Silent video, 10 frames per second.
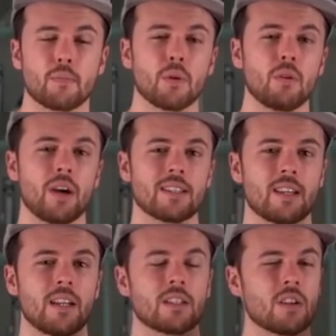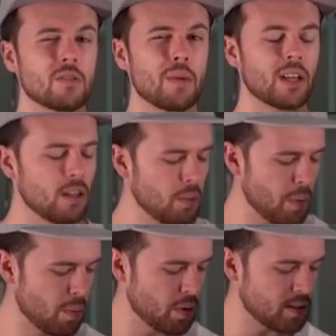blue aesthetic does make a little
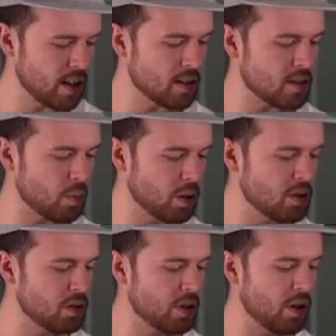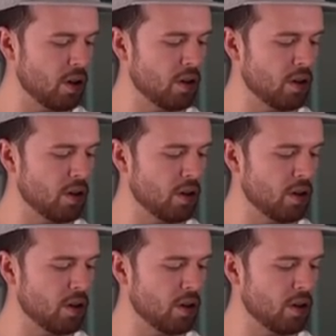bit more sense once you turn